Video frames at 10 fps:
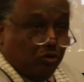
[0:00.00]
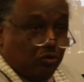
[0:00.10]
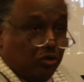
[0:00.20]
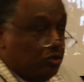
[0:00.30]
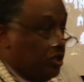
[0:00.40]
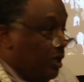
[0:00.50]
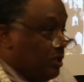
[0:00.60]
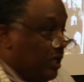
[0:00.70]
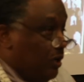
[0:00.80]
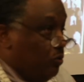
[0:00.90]
law to tell
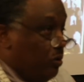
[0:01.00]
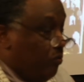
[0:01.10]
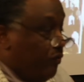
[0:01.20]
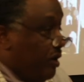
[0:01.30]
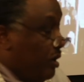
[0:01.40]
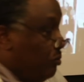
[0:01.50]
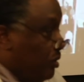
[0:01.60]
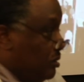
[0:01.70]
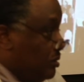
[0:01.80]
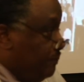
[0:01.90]
us how we will figure out
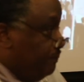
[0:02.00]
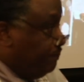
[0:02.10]
this.